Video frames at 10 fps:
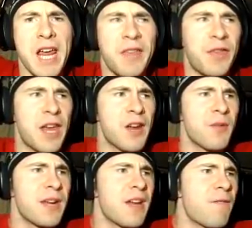
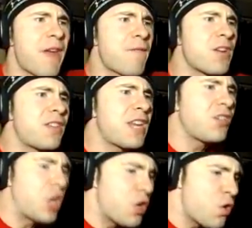Theory of
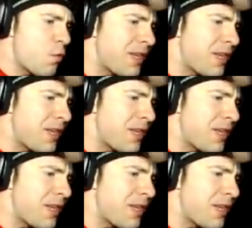Everything 2